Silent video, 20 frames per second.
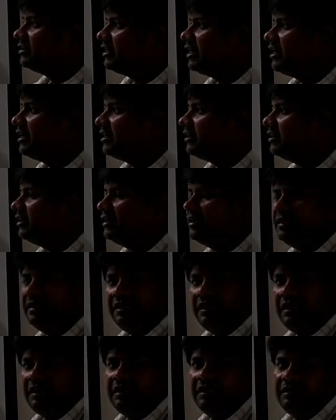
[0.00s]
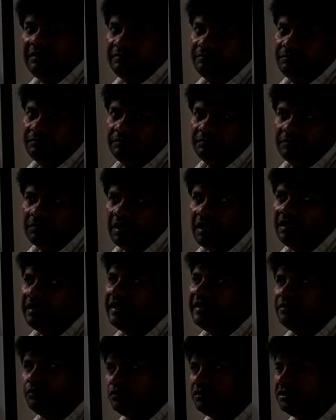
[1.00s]
are
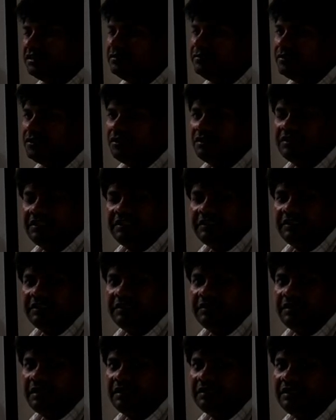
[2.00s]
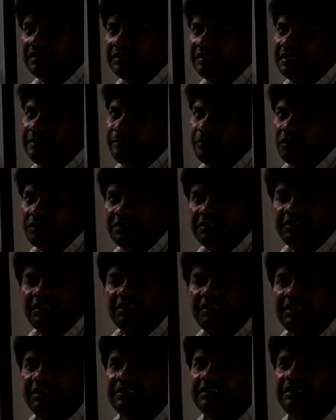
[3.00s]
SOCs because they other than
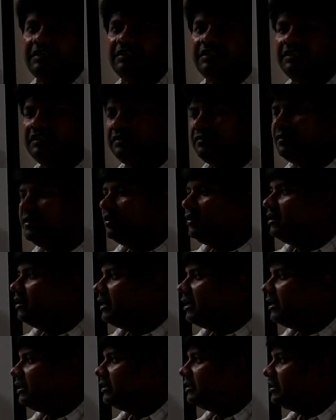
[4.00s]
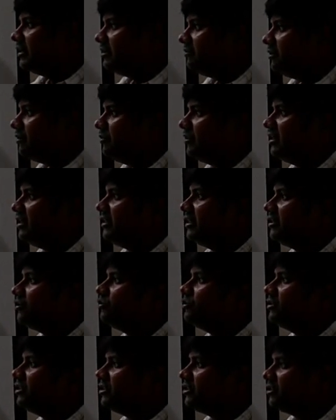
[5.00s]
processor there is other there will be
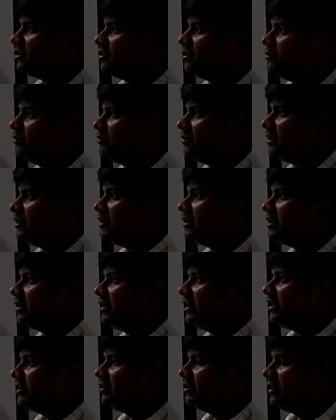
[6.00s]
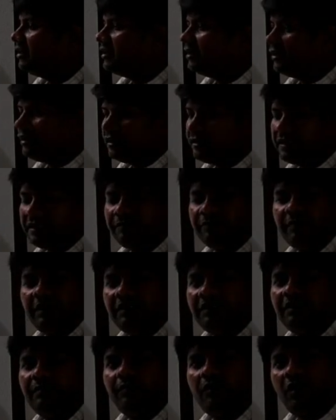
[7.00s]
ecosystem,
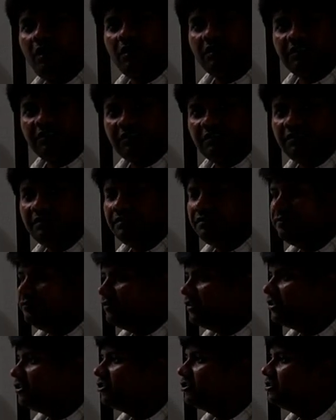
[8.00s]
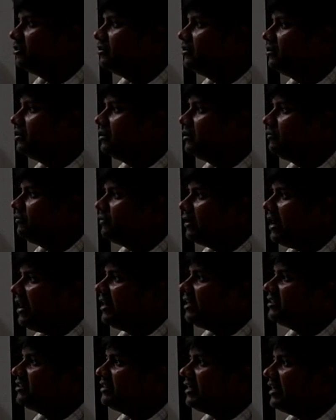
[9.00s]
other blocks which
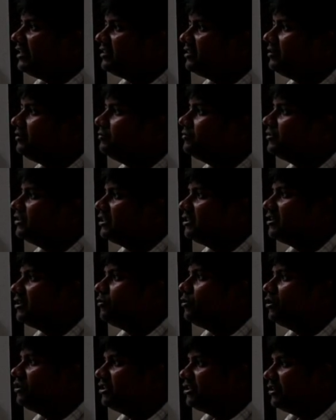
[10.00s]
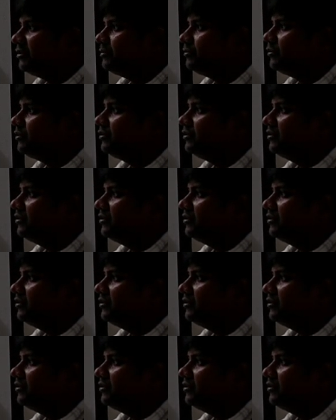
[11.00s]
acts as a system on chip.